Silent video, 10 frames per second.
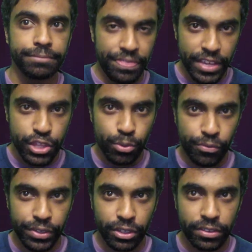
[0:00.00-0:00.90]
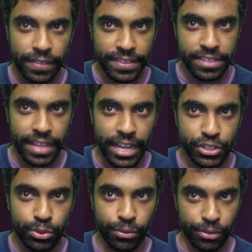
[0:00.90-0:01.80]
And this reveals that the
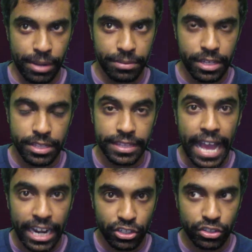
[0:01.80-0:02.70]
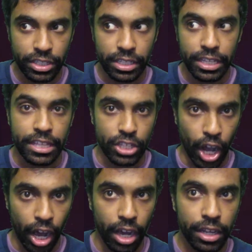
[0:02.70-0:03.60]
statue of Ramses is actually
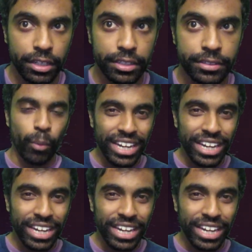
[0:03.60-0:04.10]
his Ka.